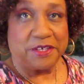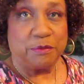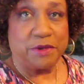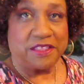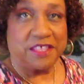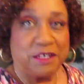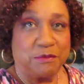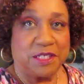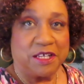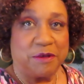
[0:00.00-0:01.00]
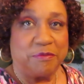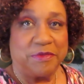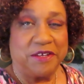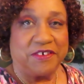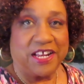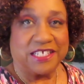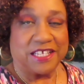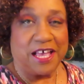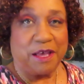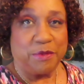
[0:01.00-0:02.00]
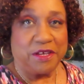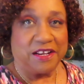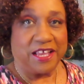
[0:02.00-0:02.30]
Give me a thumbs up, leave a nice comment,